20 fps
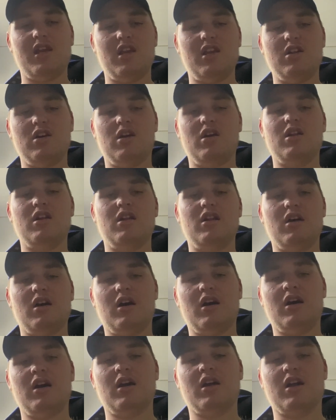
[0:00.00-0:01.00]
United
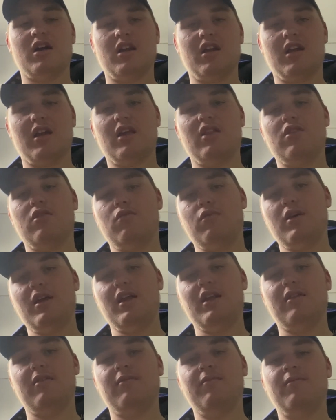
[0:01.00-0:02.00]
are going to get the
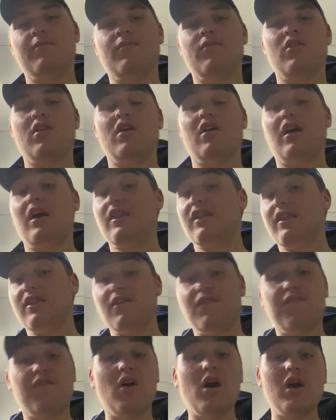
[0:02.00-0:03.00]
win. And then the
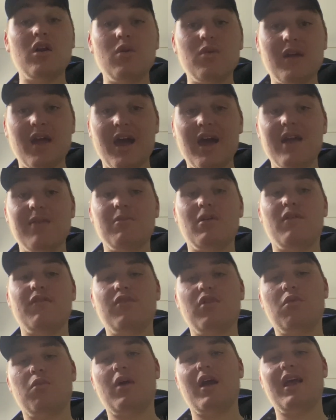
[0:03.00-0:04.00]
final game of
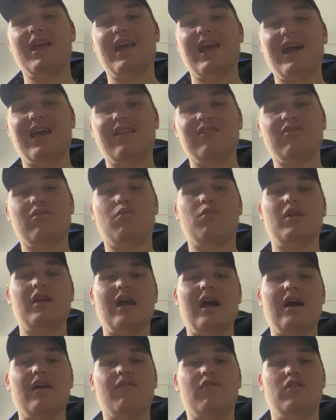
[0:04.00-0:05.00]
the weekend, we
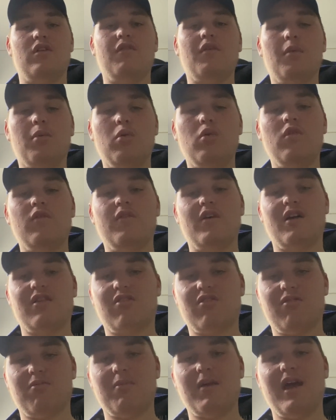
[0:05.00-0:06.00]
have Liverpool
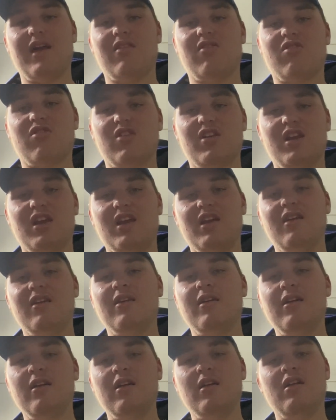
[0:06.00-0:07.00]
versus Man City.
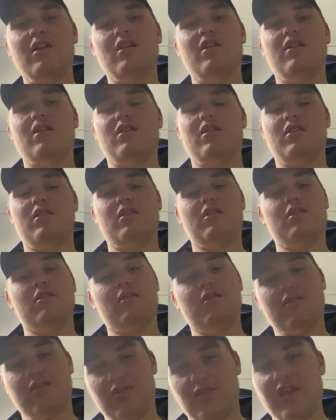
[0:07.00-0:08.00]

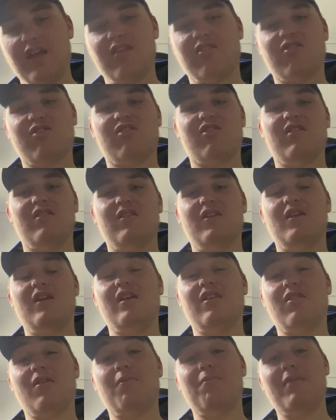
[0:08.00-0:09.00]
This
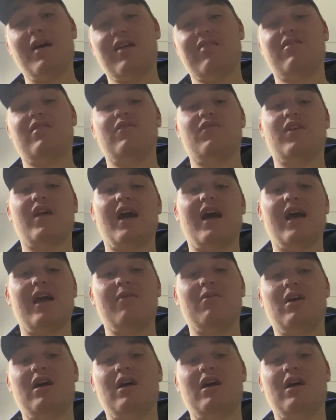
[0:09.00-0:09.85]
is a massive game.